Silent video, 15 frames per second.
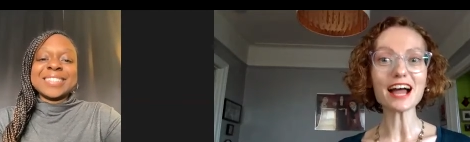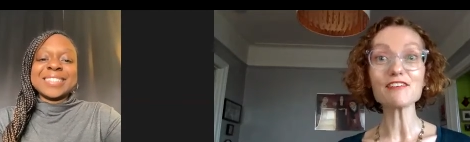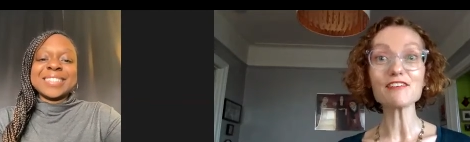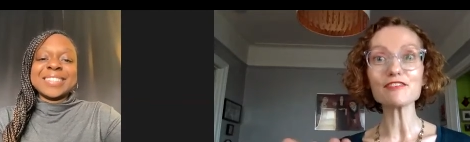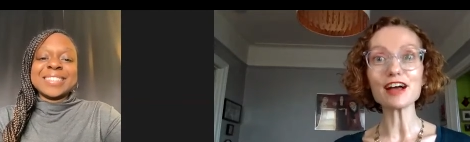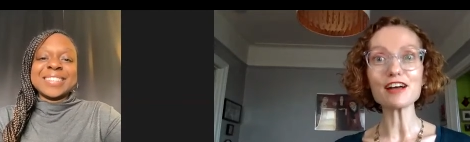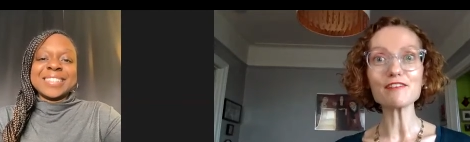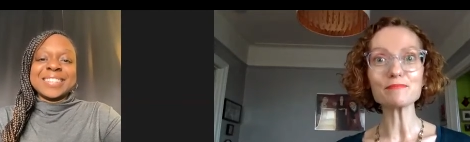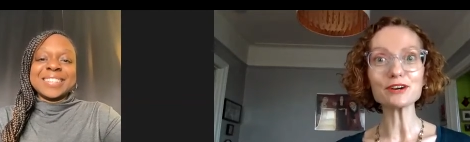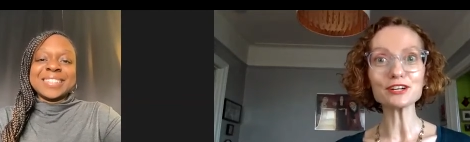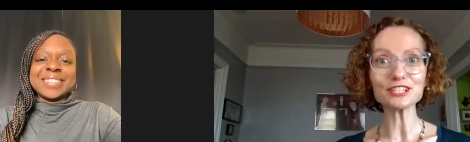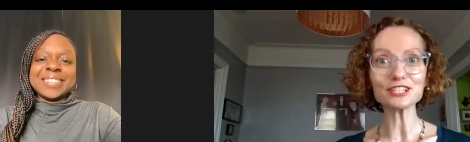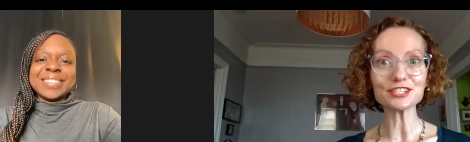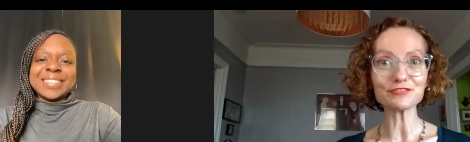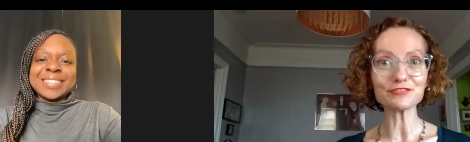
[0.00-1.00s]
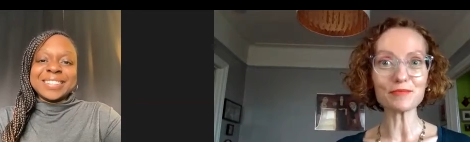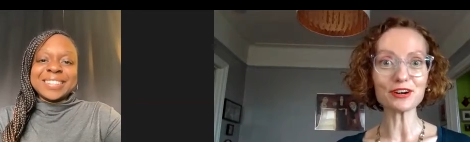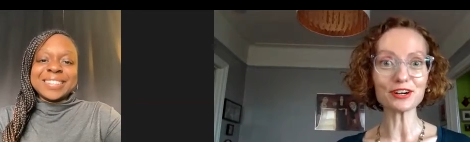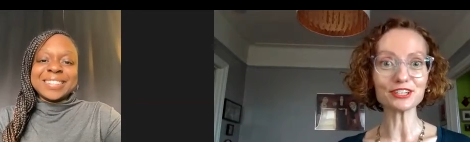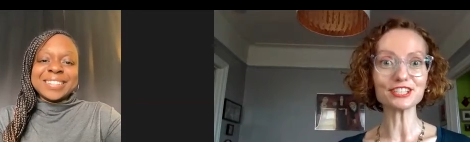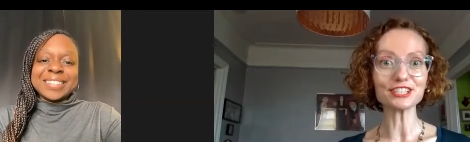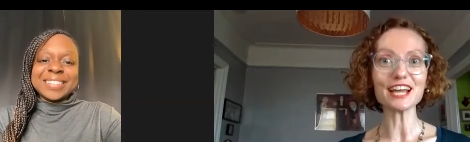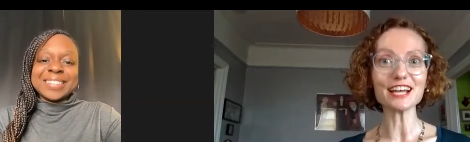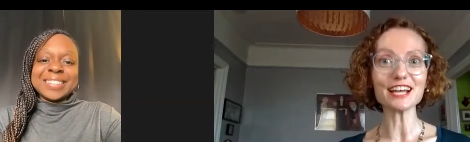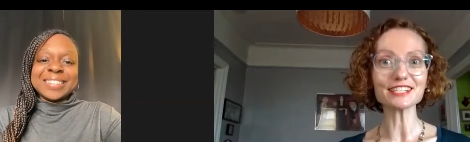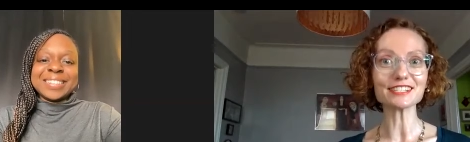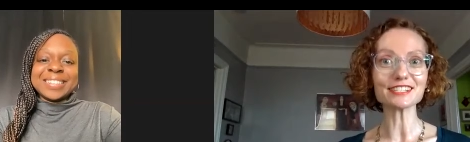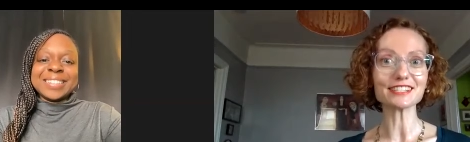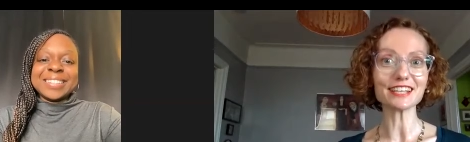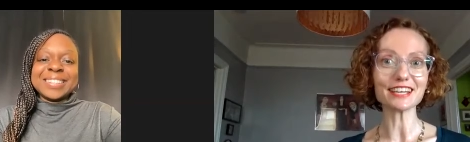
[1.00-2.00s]
Speaker 1: I've I purchased from her, she has
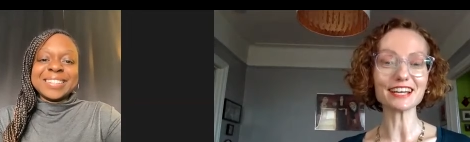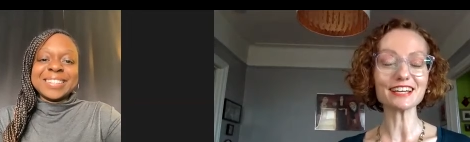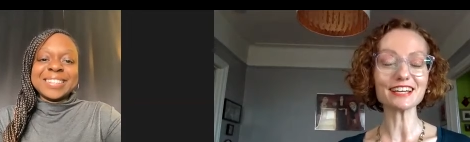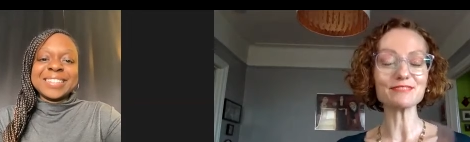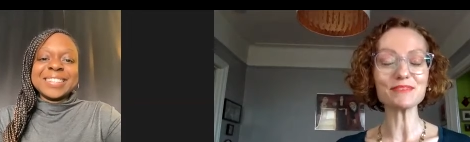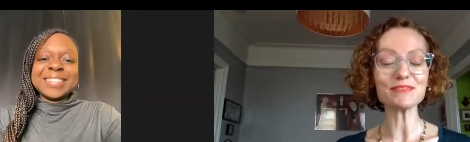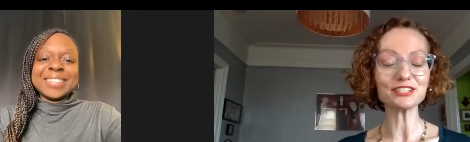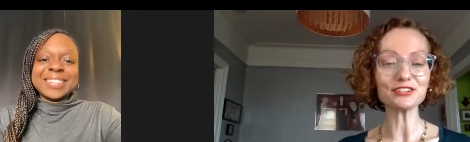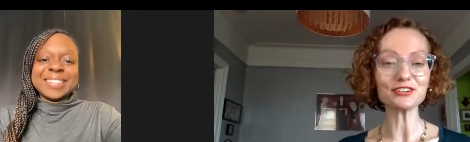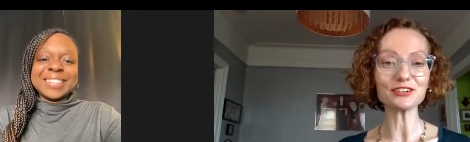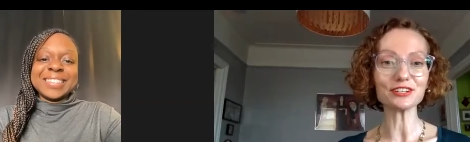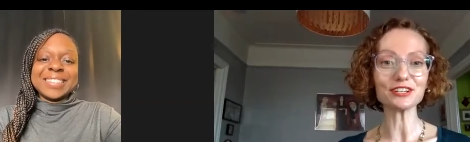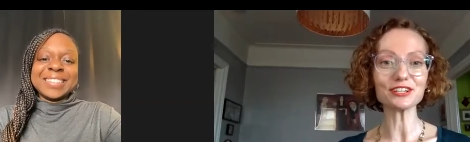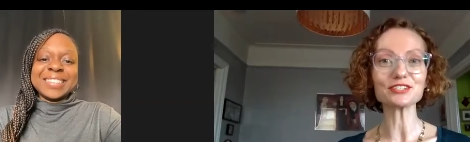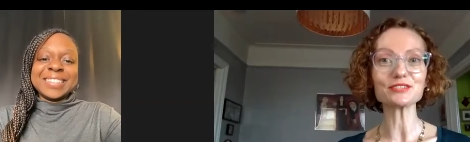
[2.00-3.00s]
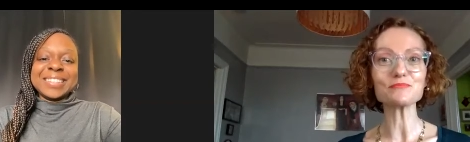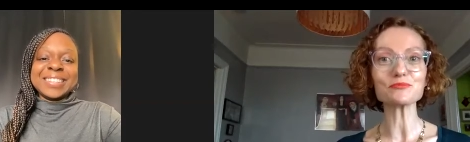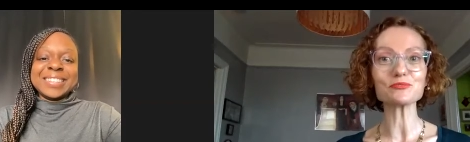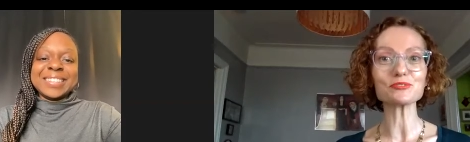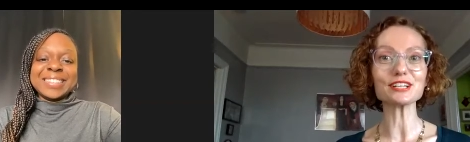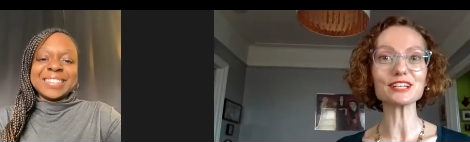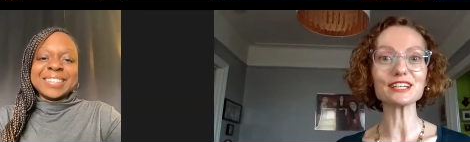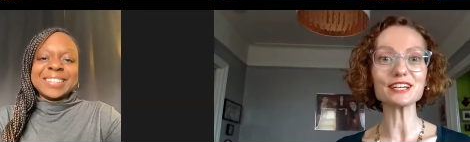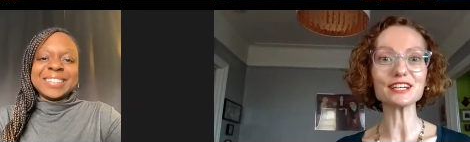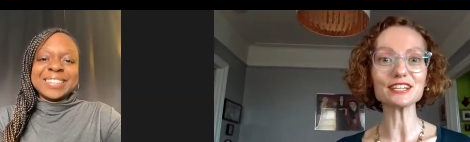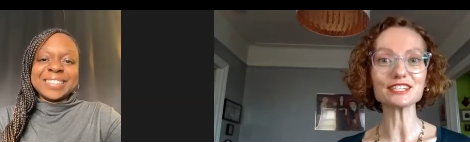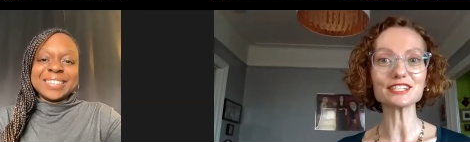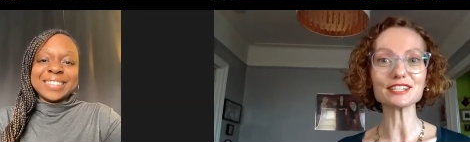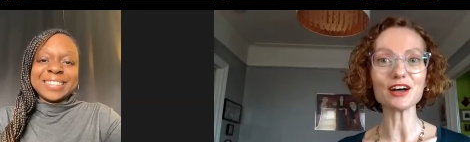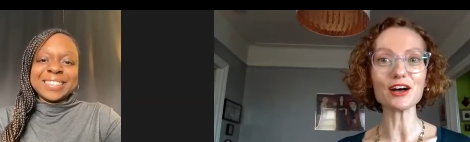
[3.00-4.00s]
like I mentioned earlier some really
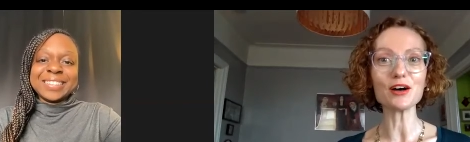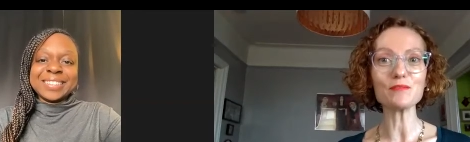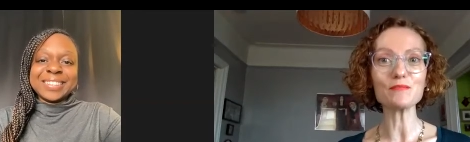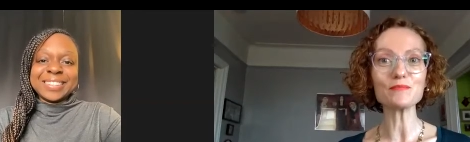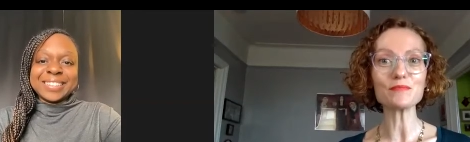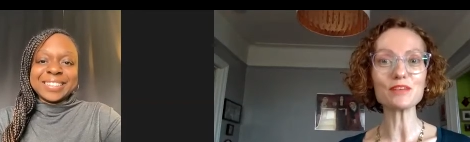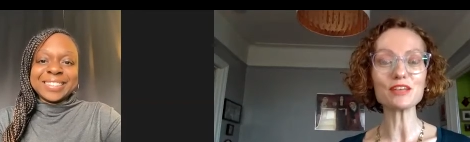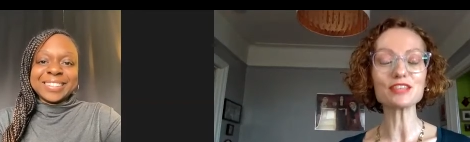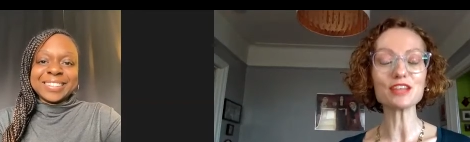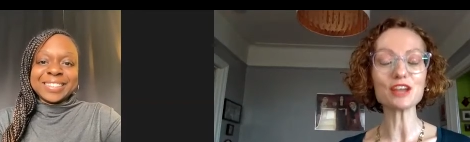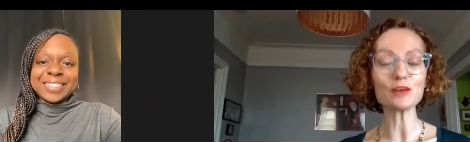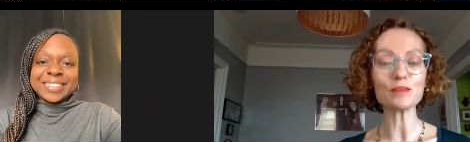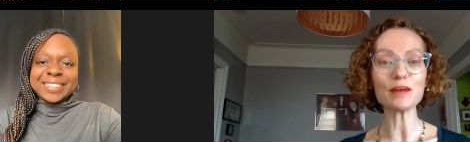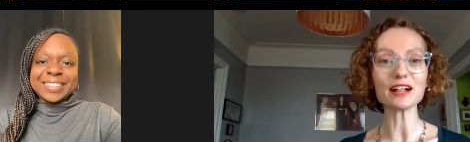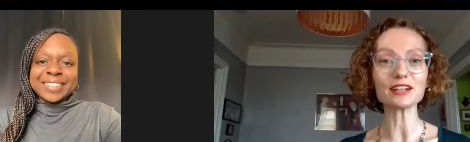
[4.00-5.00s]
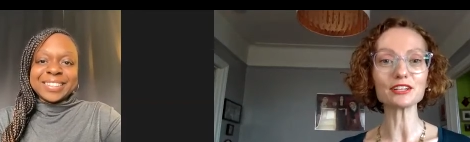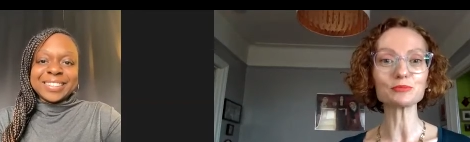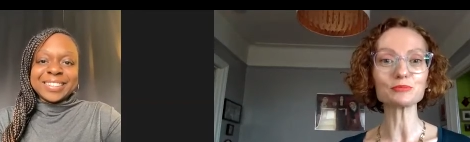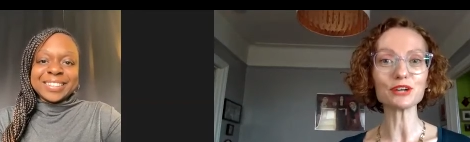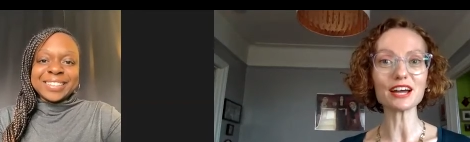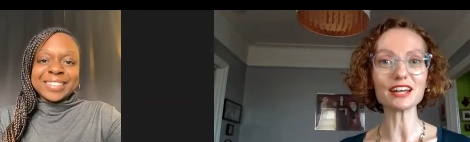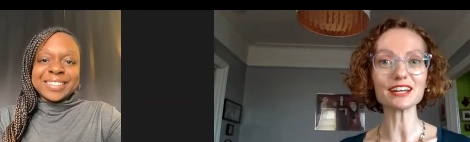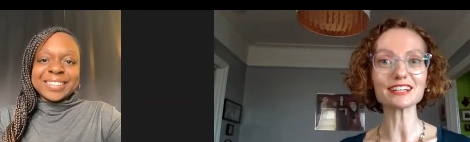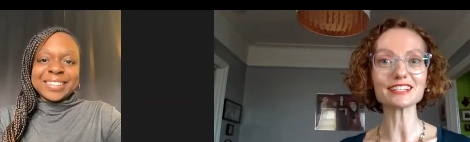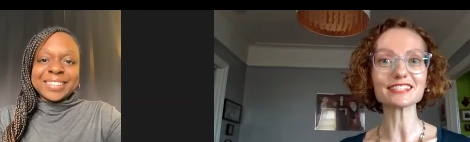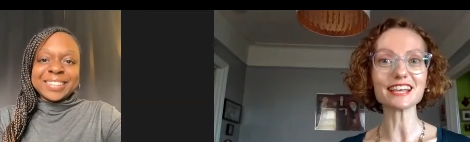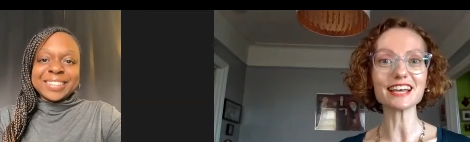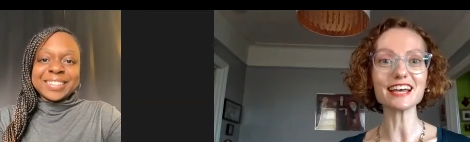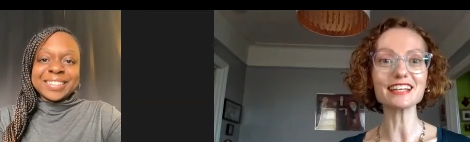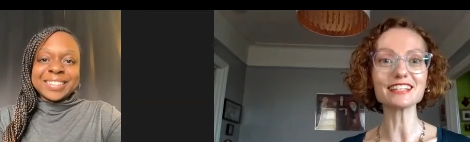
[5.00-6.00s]
nice um nail polish products
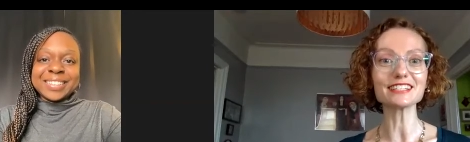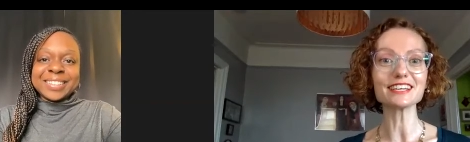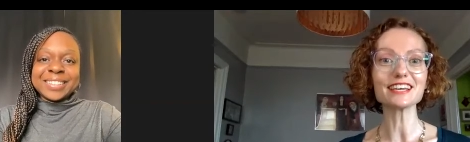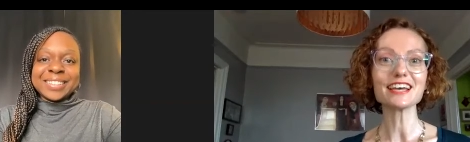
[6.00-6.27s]
and